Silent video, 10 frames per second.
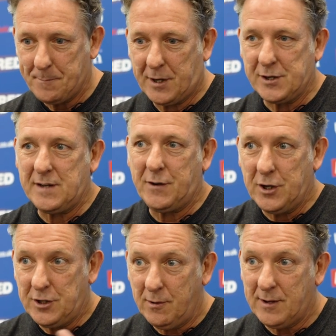Because if you
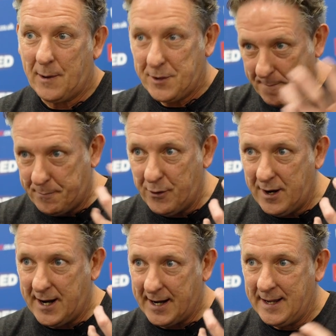can do that with your
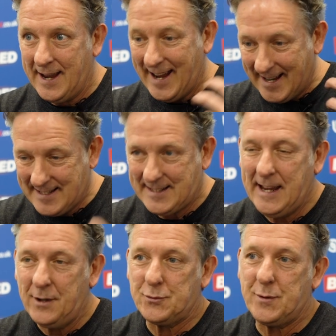brain, it
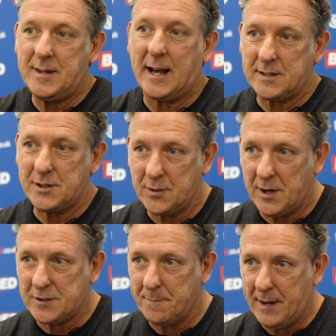deals with that
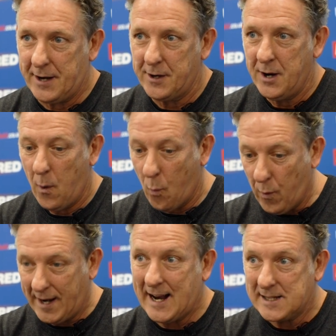situation better
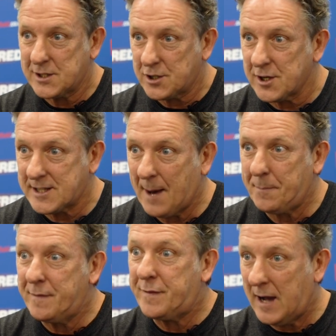when it actually starts to
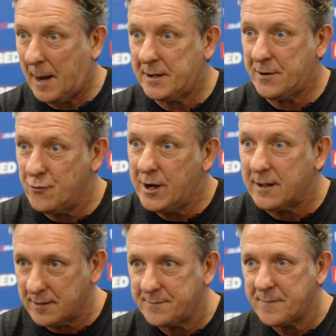happen, happen in right.
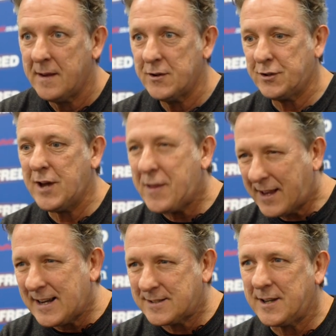real. So they're the
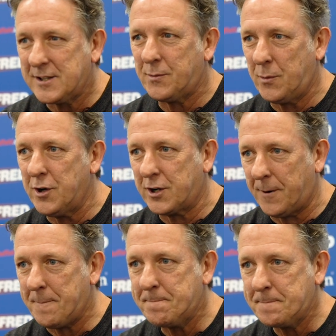kinds of things that so, we work
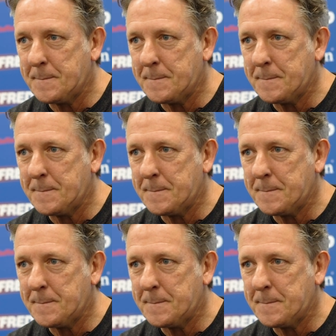on. So,